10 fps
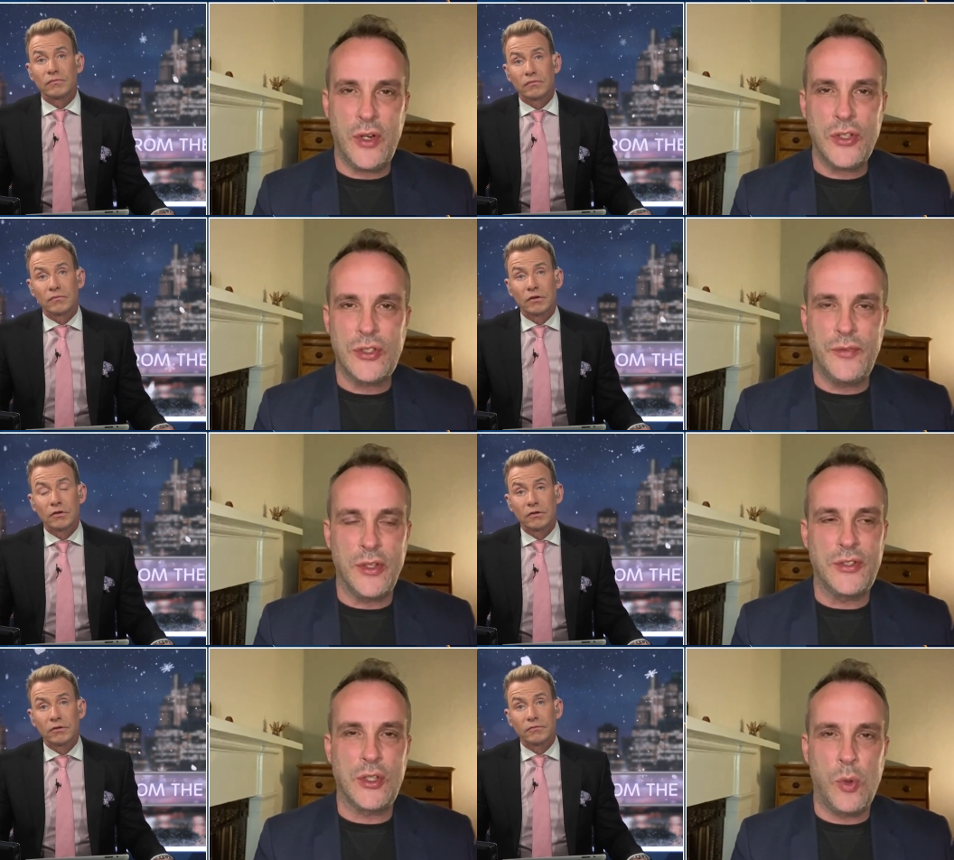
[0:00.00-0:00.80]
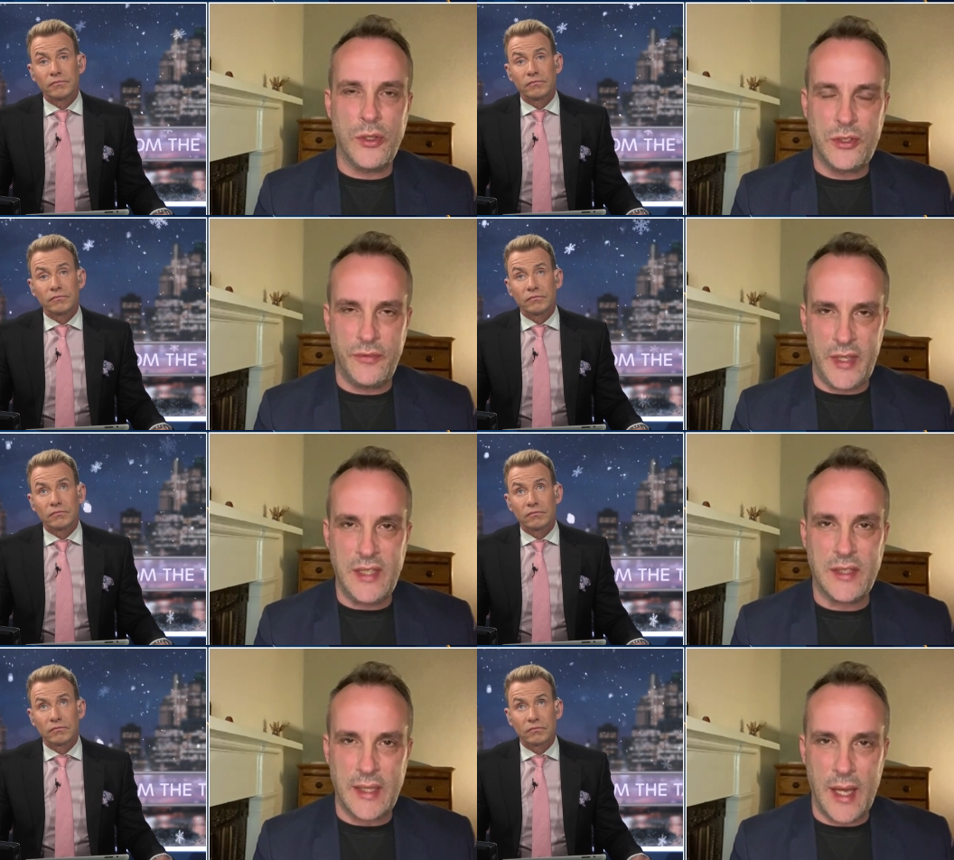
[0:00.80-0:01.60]
Speaker 1: First of all, there's the quantitative
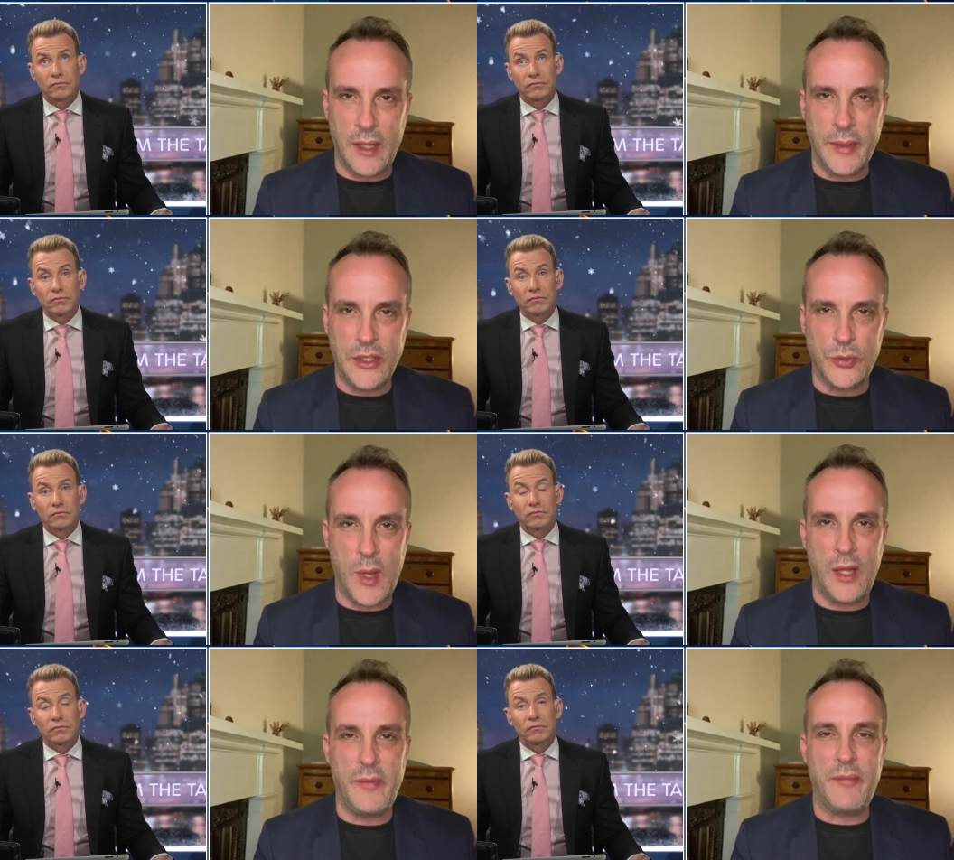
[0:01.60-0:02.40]
easing element as well.